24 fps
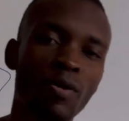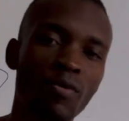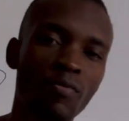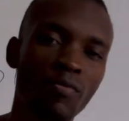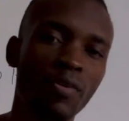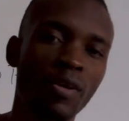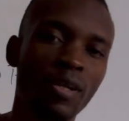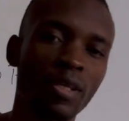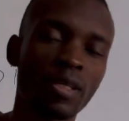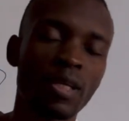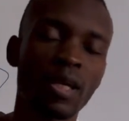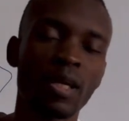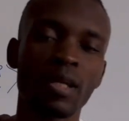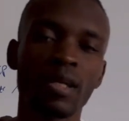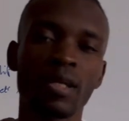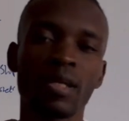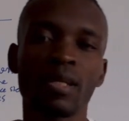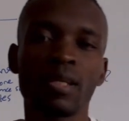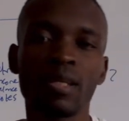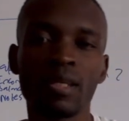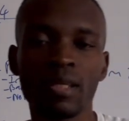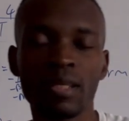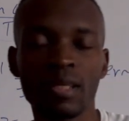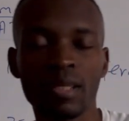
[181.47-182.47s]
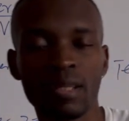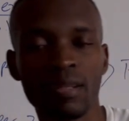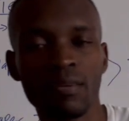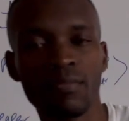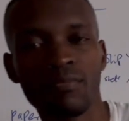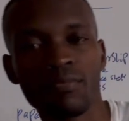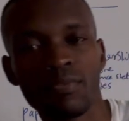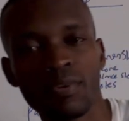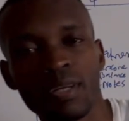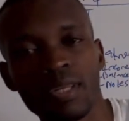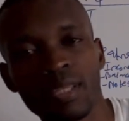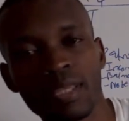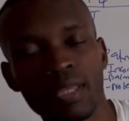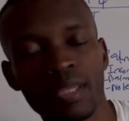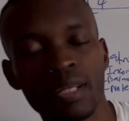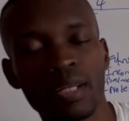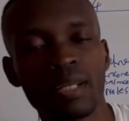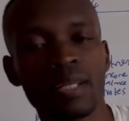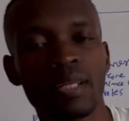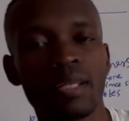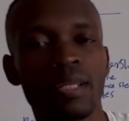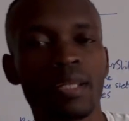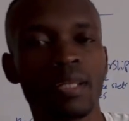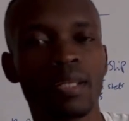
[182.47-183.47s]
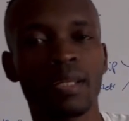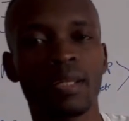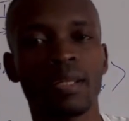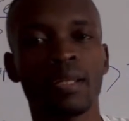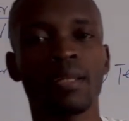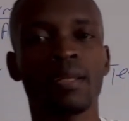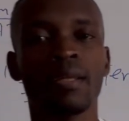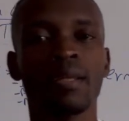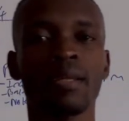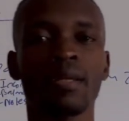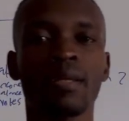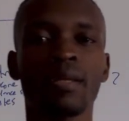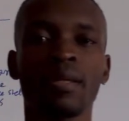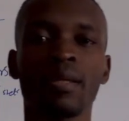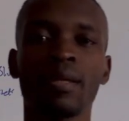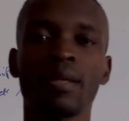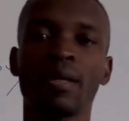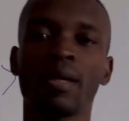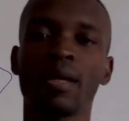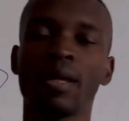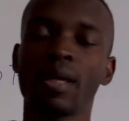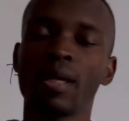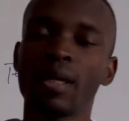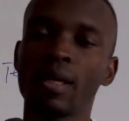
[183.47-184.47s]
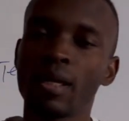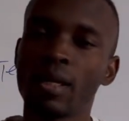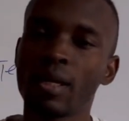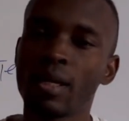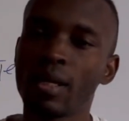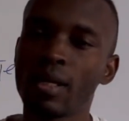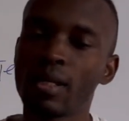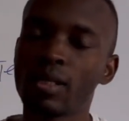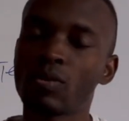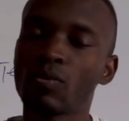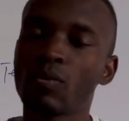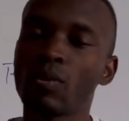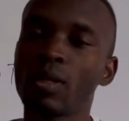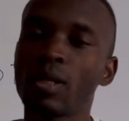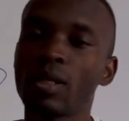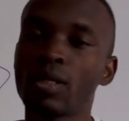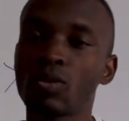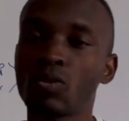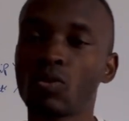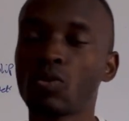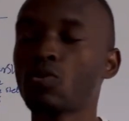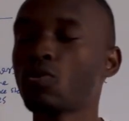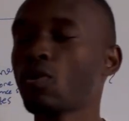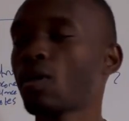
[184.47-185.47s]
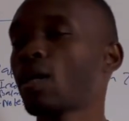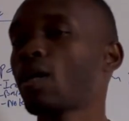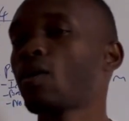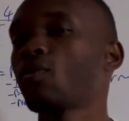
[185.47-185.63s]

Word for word: manufacturing, inventory, uh, as well as cost